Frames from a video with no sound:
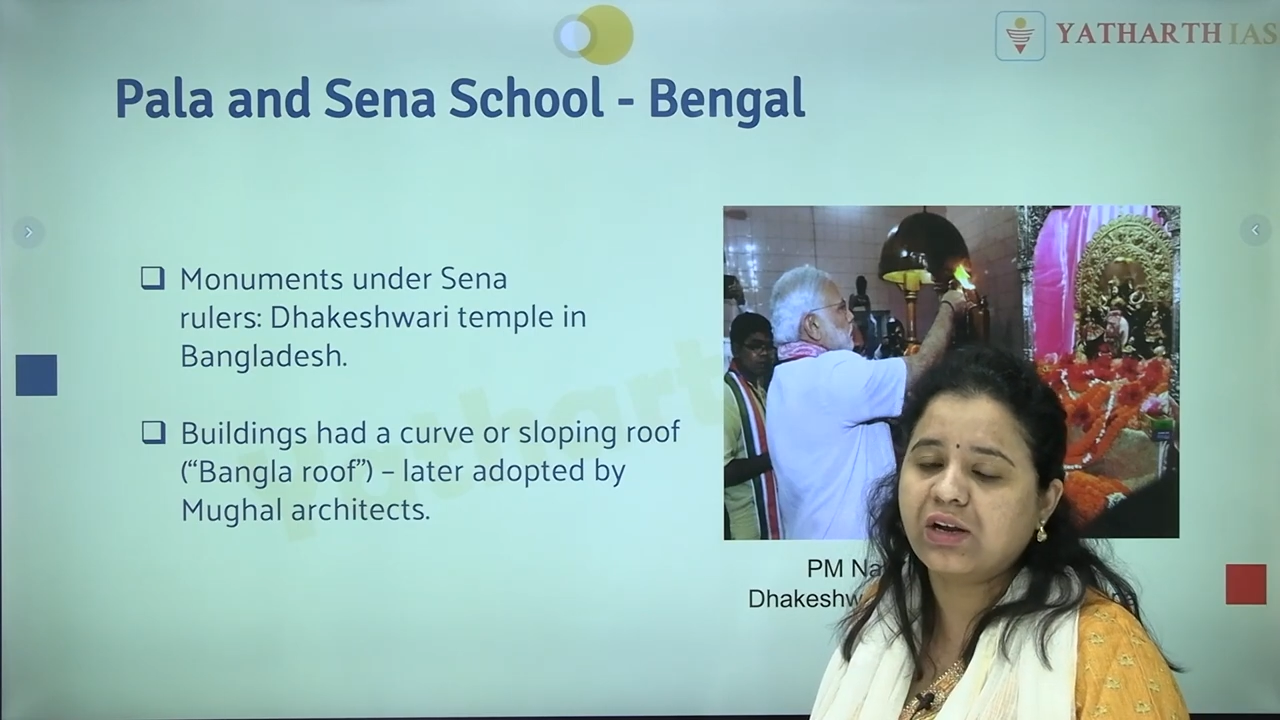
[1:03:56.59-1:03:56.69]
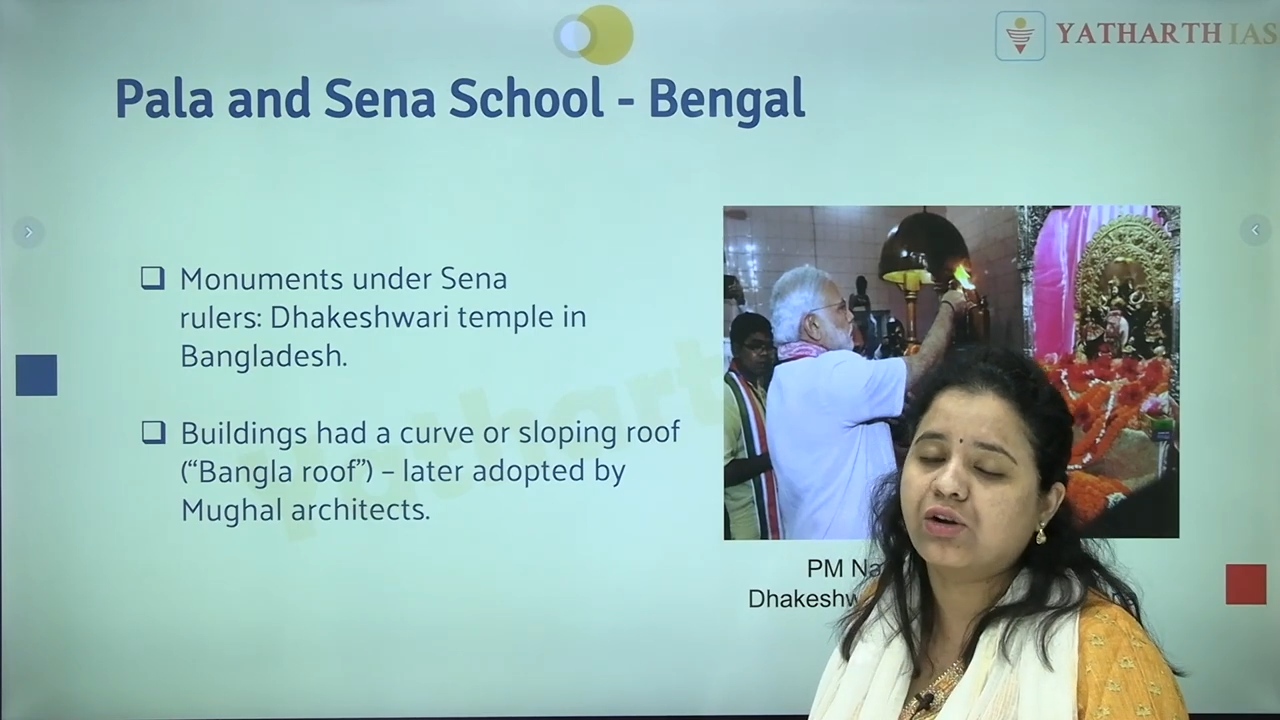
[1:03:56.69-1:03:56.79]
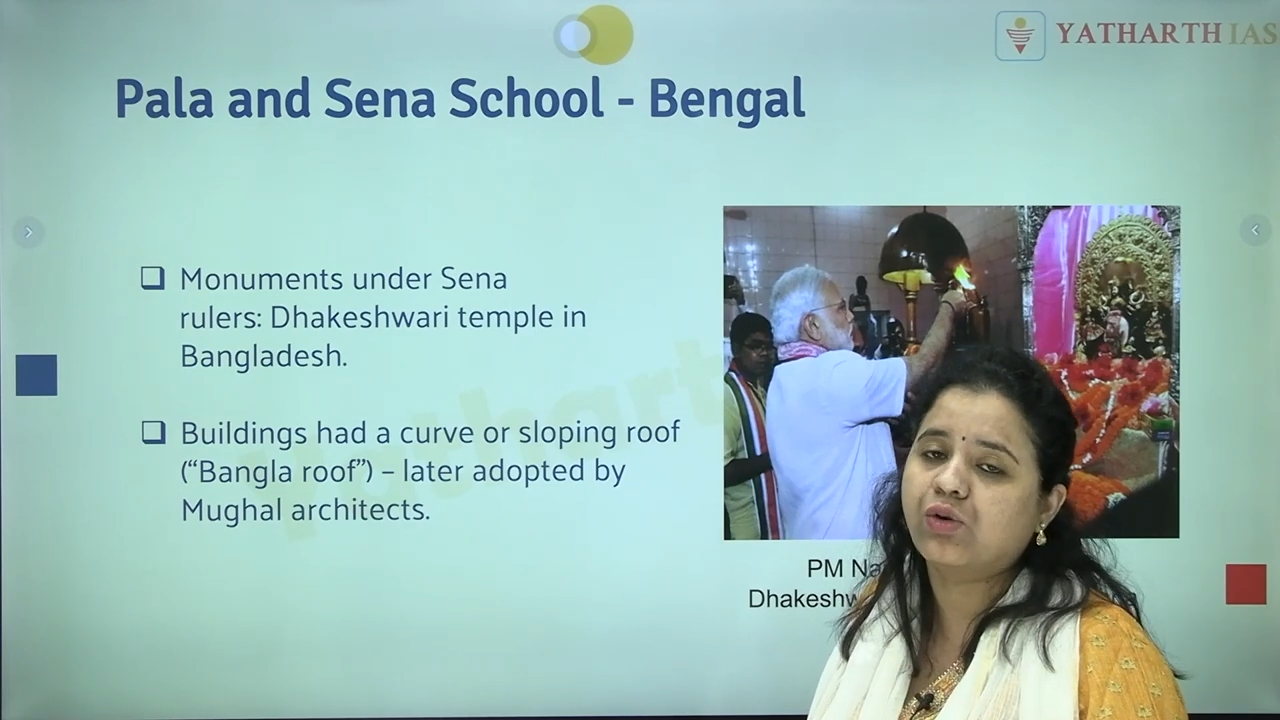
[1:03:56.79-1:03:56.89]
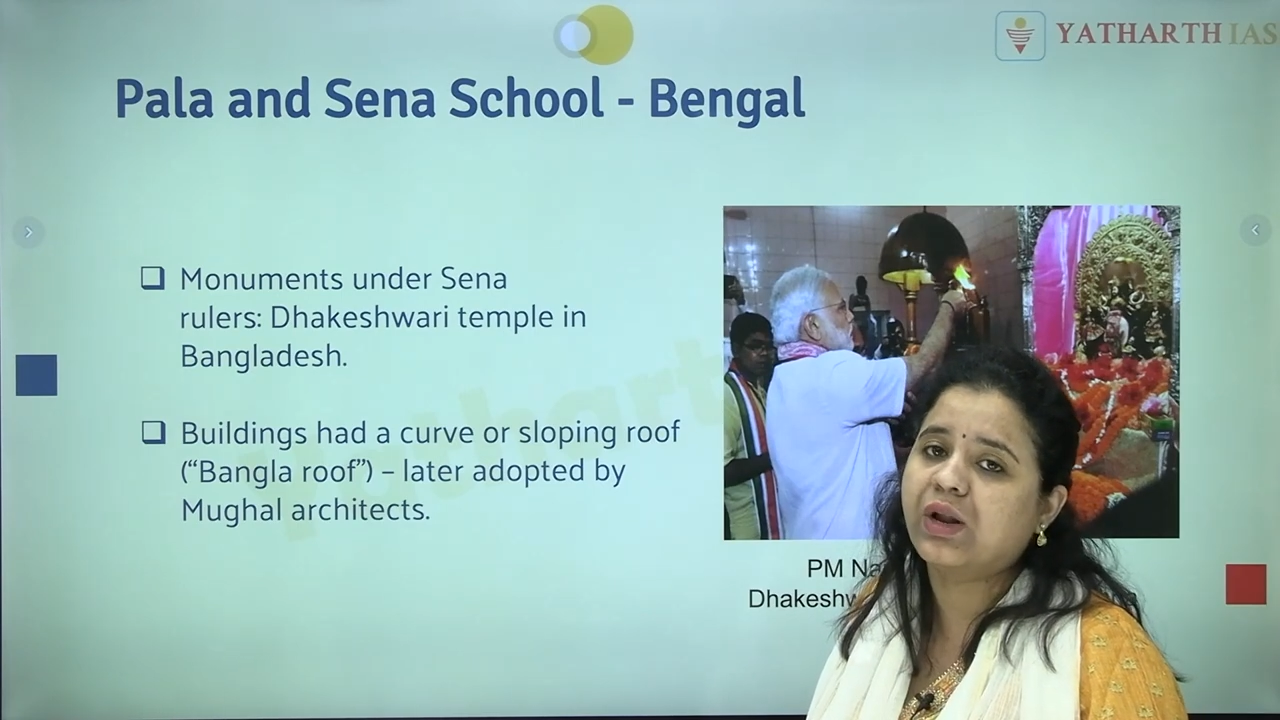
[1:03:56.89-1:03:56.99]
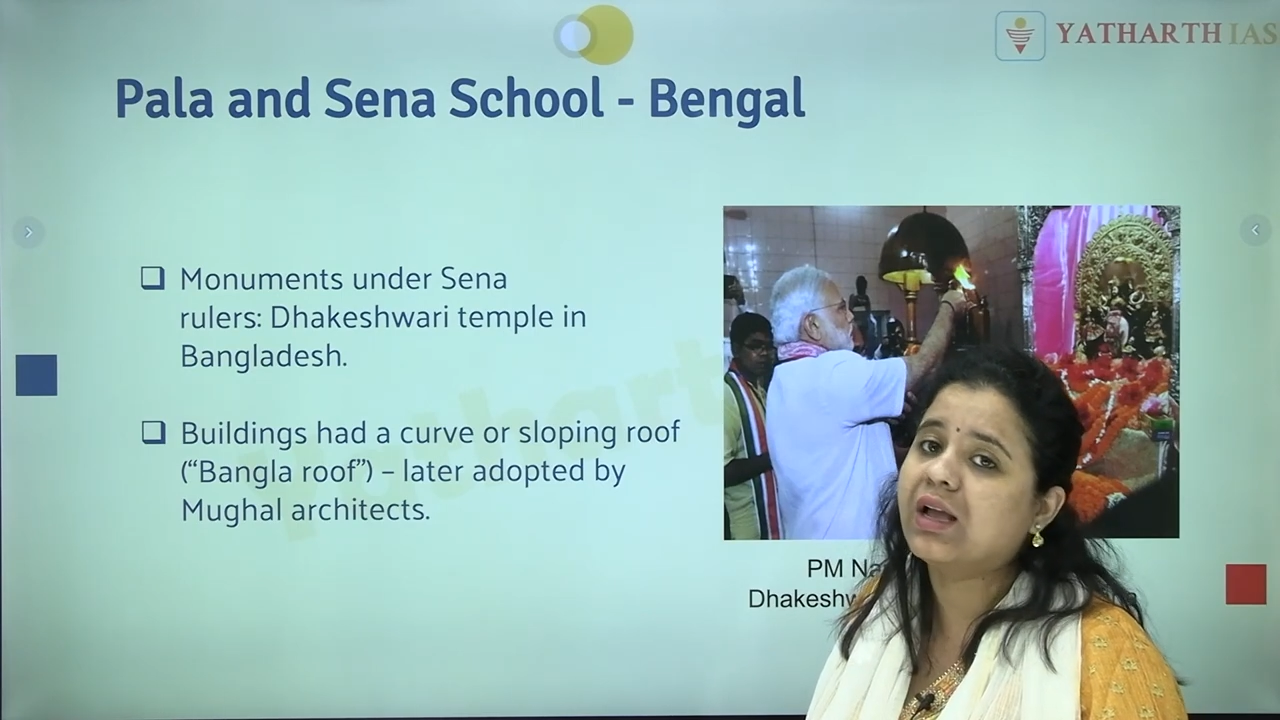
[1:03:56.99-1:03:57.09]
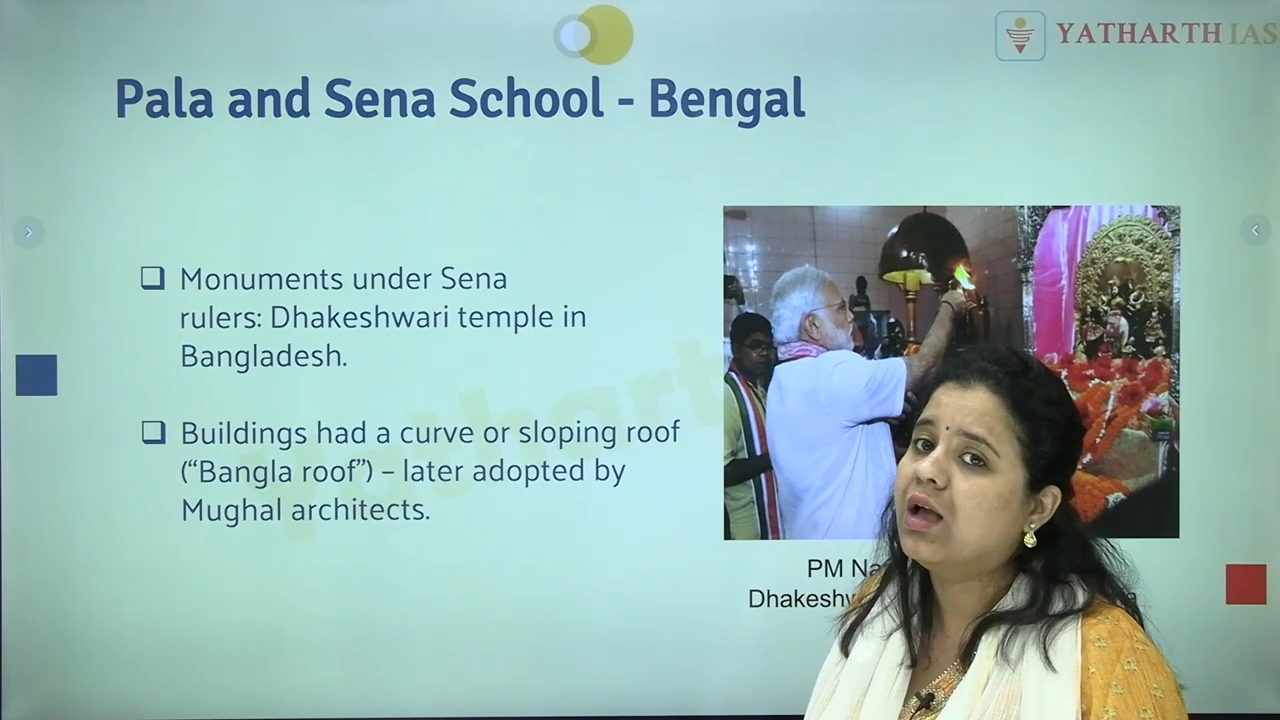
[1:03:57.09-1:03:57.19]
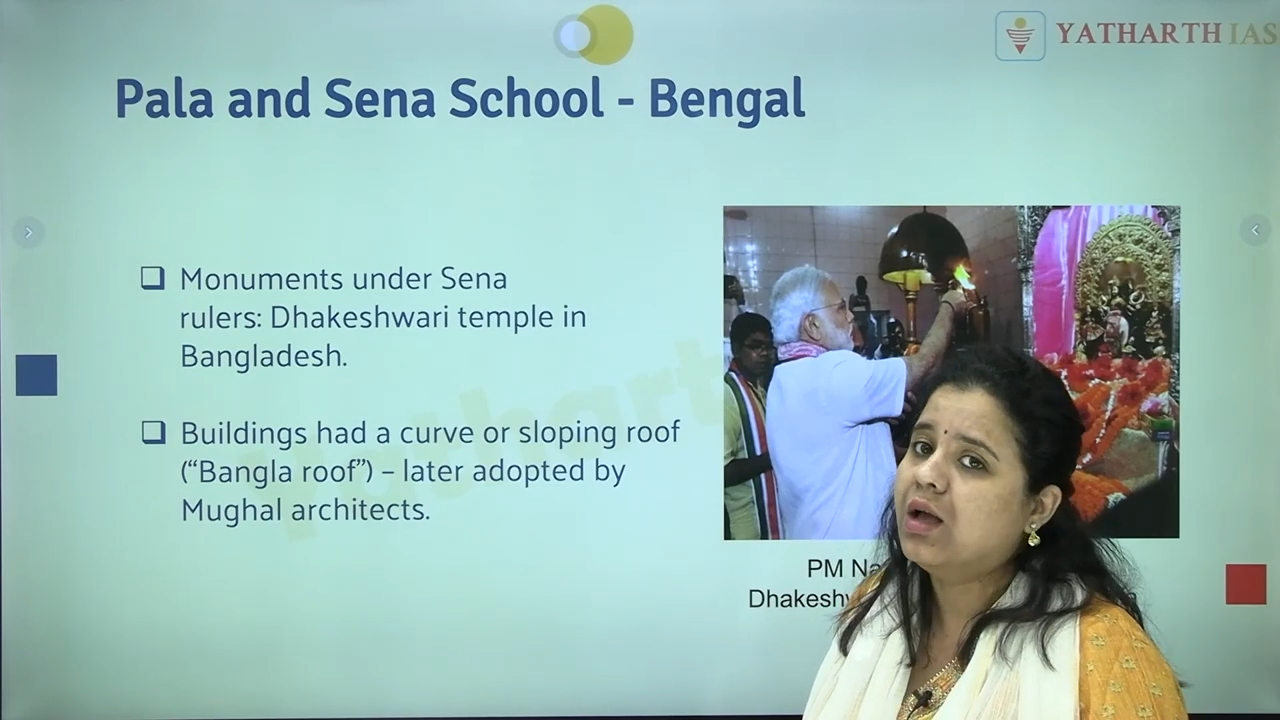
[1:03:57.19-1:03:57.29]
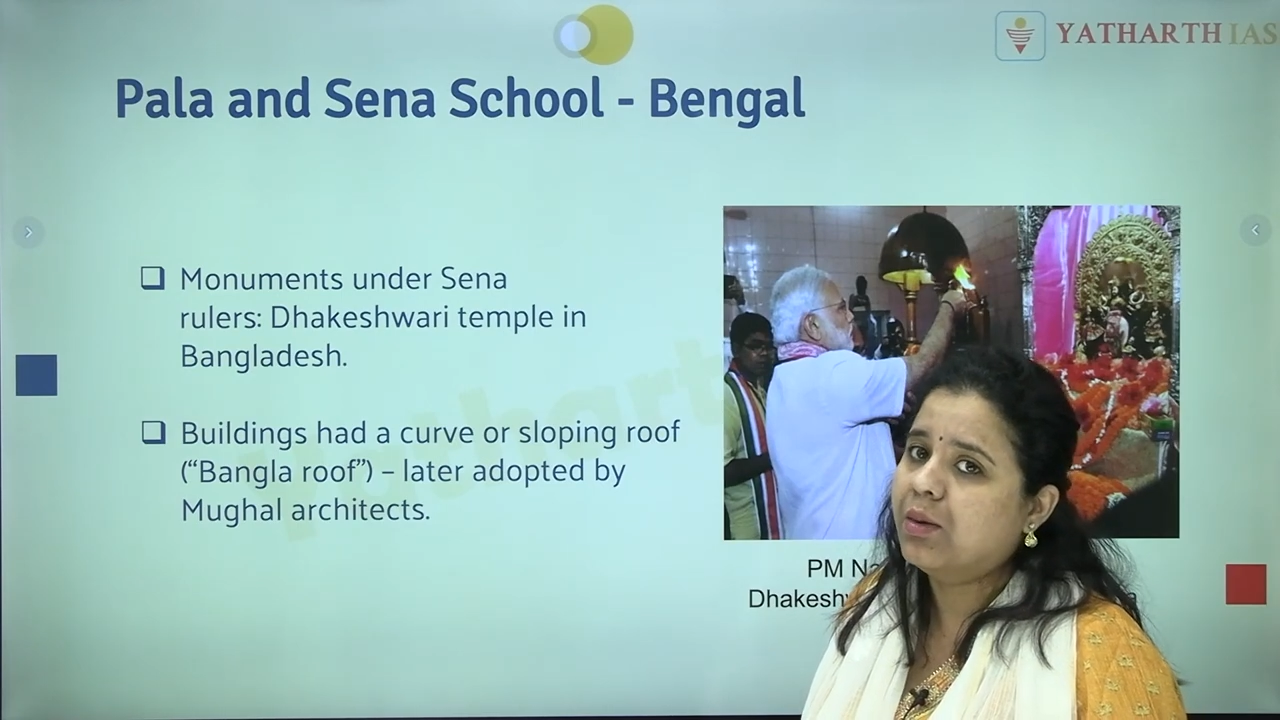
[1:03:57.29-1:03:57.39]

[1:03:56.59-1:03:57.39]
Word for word: including